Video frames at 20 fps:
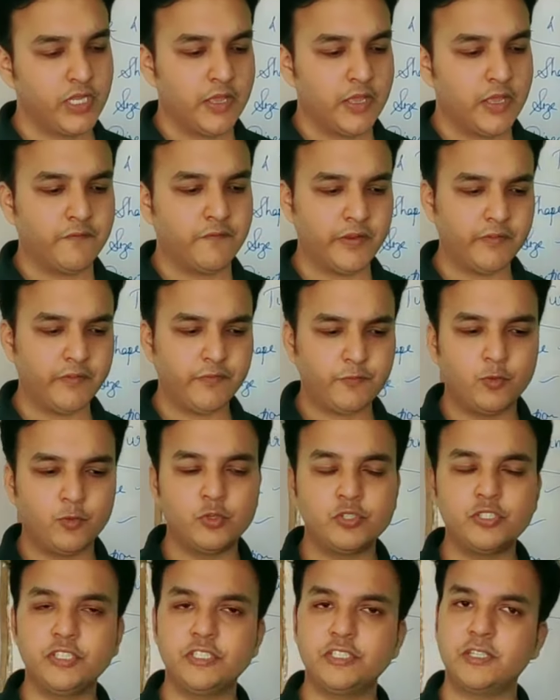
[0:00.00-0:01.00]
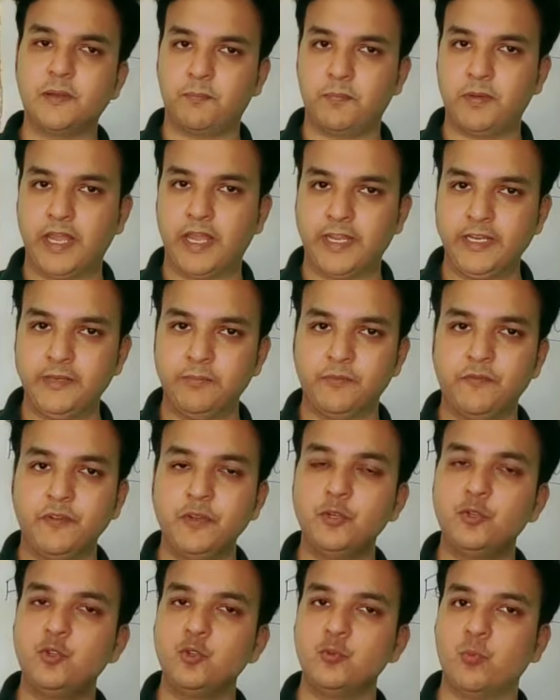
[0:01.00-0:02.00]
Whenever force is applied
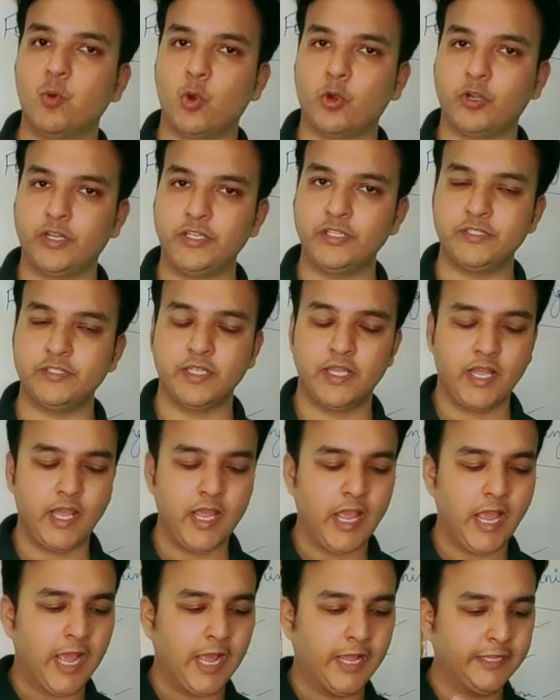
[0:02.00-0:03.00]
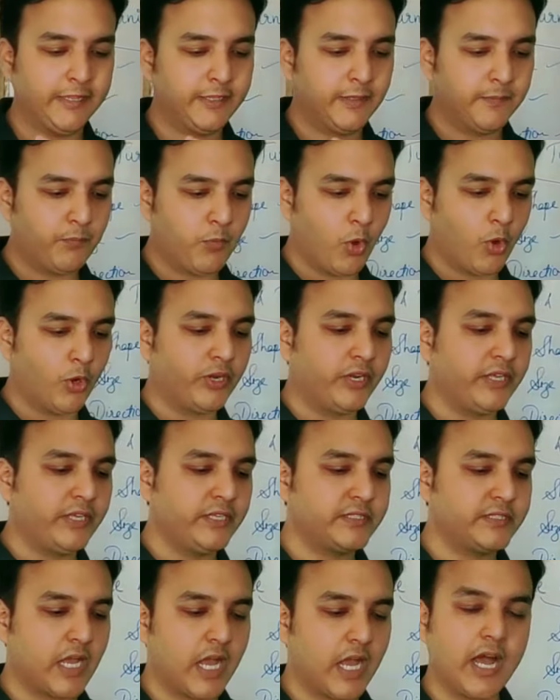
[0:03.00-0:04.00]
between two bodies and the
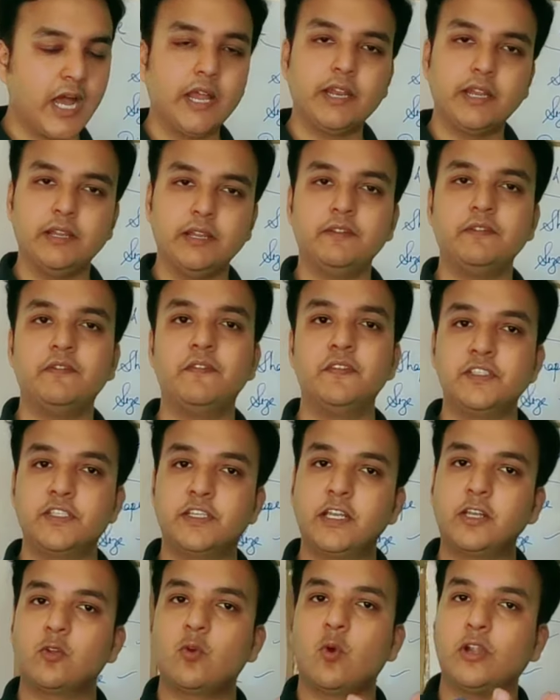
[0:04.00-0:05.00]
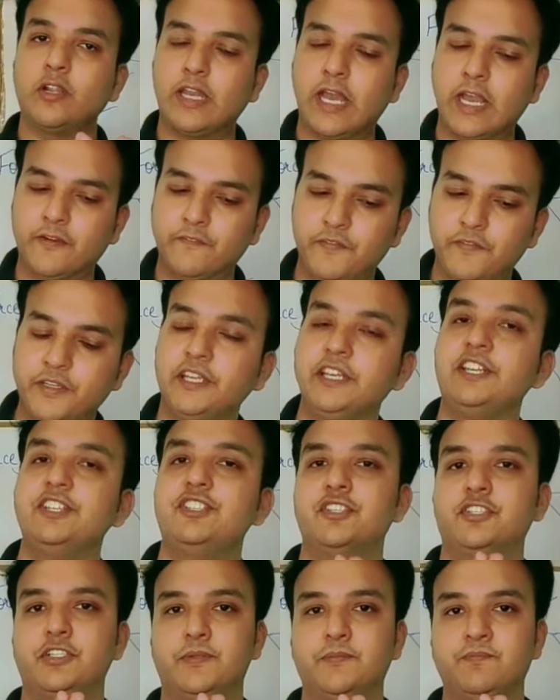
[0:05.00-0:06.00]
bodies are in physical contact with each
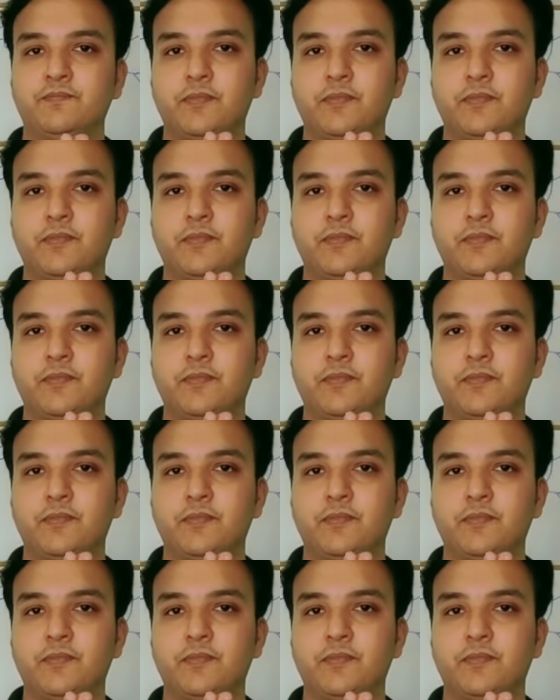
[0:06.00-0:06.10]
other.